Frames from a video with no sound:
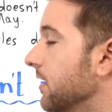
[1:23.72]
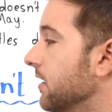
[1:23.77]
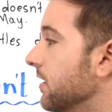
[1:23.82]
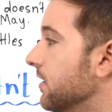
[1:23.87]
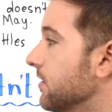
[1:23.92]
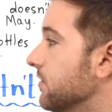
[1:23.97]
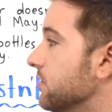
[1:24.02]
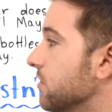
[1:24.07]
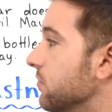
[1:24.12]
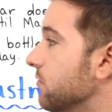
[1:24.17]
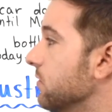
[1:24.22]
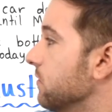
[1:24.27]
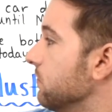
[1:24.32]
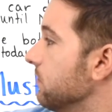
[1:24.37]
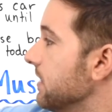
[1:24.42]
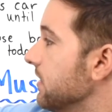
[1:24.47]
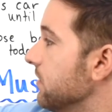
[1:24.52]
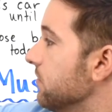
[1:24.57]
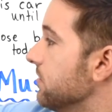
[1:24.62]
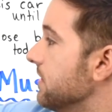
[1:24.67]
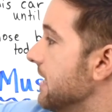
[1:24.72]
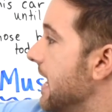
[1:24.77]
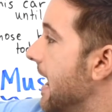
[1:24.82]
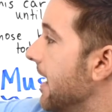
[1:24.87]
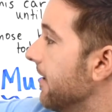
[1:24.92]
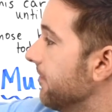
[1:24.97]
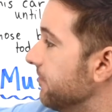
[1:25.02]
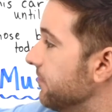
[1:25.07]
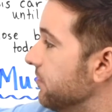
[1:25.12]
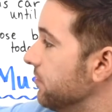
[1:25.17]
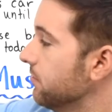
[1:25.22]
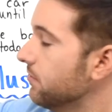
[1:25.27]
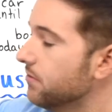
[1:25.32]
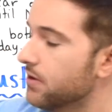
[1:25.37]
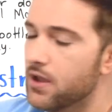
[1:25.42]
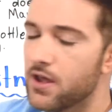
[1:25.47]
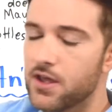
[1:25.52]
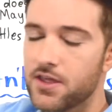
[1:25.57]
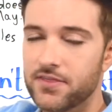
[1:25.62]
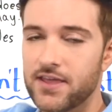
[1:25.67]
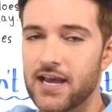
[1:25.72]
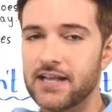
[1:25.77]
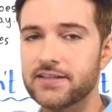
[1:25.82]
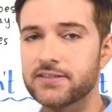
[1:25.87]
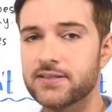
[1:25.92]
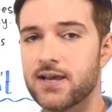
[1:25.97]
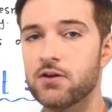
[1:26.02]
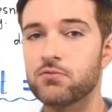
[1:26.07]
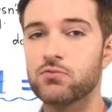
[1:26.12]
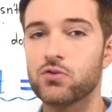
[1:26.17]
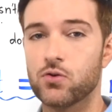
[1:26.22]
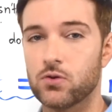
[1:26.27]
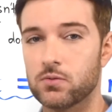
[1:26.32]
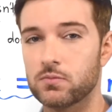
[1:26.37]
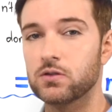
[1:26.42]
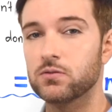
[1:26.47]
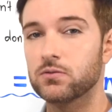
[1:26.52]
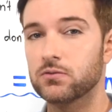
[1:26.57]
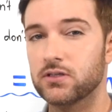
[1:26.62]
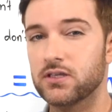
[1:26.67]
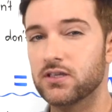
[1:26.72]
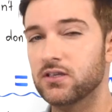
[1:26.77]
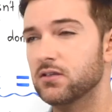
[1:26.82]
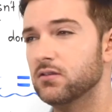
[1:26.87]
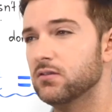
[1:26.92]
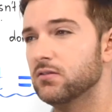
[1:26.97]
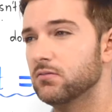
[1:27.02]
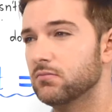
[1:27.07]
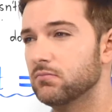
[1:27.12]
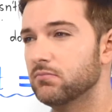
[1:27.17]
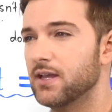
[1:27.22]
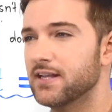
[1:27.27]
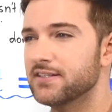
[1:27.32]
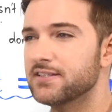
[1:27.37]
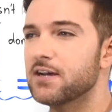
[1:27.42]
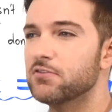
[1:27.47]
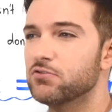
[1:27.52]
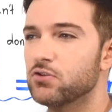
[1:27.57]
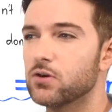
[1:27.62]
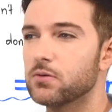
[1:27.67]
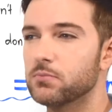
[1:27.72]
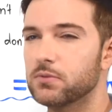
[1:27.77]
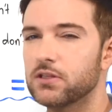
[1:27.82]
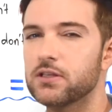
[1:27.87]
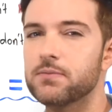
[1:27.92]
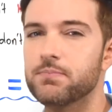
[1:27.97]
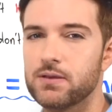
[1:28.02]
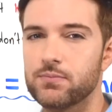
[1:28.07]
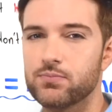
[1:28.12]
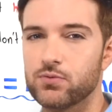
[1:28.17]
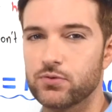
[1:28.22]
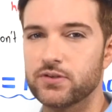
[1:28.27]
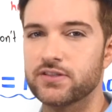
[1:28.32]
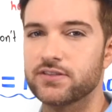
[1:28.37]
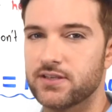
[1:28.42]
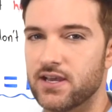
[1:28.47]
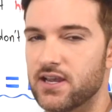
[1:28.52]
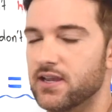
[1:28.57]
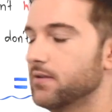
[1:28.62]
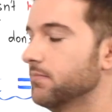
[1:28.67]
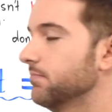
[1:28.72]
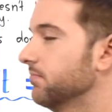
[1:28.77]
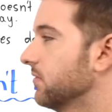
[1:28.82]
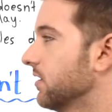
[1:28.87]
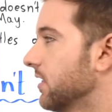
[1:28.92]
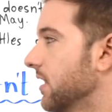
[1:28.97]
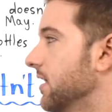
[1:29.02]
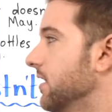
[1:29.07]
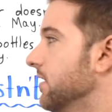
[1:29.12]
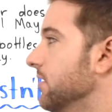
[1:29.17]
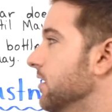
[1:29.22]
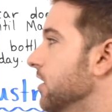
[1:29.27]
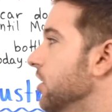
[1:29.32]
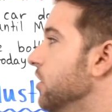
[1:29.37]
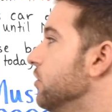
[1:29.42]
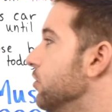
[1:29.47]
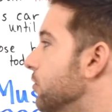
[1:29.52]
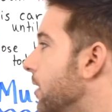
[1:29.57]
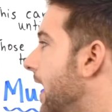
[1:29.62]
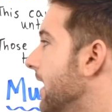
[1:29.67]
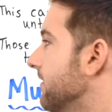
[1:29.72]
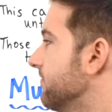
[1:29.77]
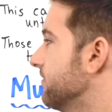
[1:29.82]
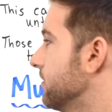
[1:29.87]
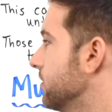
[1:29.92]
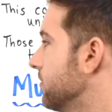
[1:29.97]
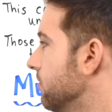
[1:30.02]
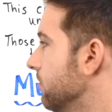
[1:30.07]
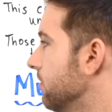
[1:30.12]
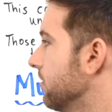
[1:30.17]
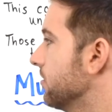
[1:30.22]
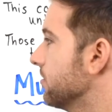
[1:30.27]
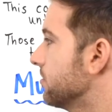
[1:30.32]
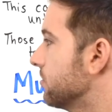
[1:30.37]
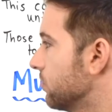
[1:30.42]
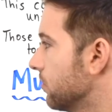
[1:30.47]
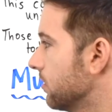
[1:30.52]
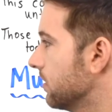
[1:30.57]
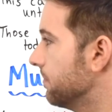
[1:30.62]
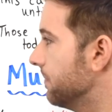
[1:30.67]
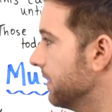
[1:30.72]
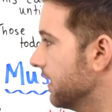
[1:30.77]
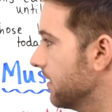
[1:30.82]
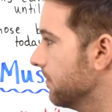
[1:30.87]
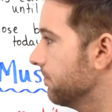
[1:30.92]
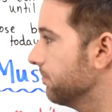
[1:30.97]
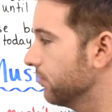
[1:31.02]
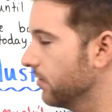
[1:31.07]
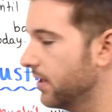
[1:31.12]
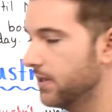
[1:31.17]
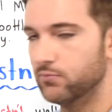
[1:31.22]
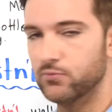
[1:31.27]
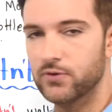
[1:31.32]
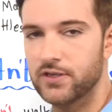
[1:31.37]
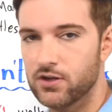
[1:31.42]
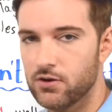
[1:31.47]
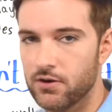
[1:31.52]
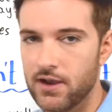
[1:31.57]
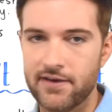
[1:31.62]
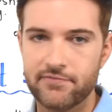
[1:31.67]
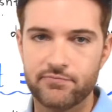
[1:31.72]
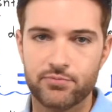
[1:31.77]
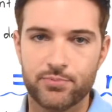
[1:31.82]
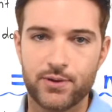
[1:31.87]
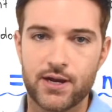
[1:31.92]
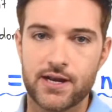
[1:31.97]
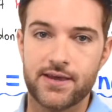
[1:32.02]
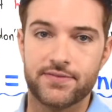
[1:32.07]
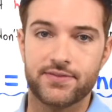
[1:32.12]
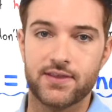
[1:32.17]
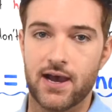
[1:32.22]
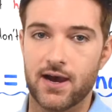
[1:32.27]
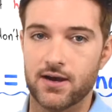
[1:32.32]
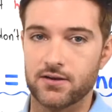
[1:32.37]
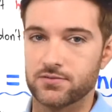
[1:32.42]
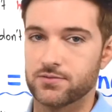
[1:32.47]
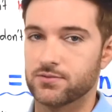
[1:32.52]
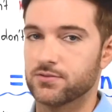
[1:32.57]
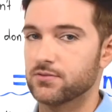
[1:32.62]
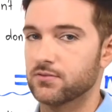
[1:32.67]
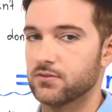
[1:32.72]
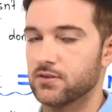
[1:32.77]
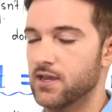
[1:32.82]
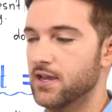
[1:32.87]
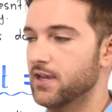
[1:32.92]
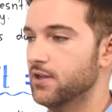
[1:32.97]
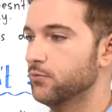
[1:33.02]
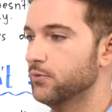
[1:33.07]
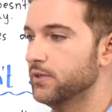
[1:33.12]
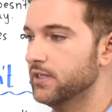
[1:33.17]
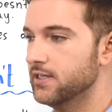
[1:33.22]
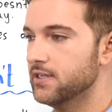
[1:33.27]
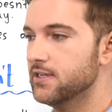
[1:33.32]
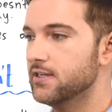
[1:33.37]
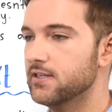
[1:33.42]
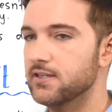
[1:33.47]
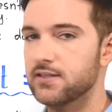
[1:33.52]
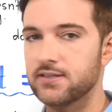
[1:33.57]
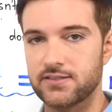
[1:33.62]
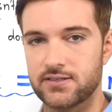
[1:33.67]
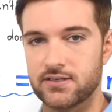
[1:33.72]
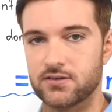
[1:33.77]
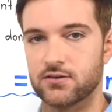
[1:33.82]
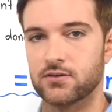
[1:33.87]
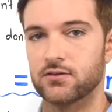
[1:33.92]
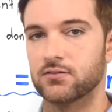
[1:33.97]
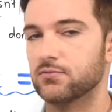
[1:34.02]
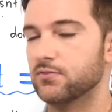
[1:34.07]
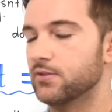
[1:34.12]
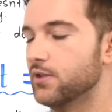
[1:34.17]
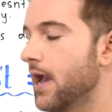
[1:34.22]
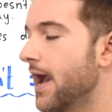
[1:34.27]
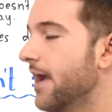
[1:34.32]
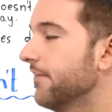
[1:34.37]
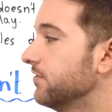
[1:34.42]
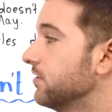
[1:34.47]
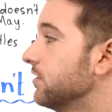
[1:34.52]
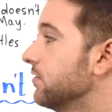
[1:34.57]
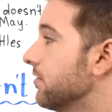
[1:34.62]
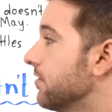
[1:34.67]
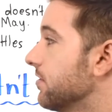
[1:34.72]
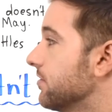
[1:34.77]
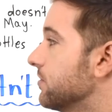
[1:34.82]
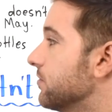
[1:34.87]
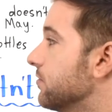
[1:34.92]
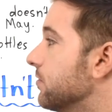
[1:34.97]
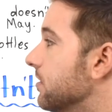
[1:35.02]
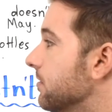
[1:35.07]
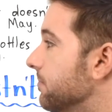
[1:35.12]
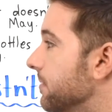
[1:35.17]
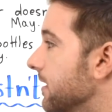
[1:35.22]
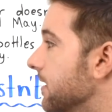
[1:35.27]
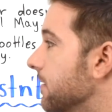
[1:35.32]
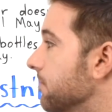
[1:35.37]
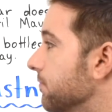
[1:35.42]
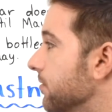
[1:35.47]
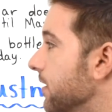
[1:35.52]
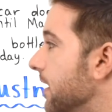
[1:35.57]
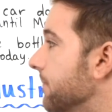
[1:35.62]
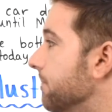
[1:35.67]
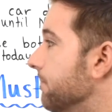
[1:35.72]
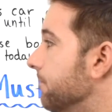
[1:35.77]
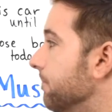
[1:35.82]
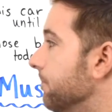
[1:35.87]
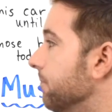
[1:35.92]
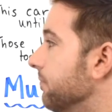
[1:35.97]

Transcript: So when we use have to, that's how normally people would say it, okay? You have to go to the store to pick up bread. We don't have bread at the house, okay? We need to eat dinner. You have to go to the store to pick up bread.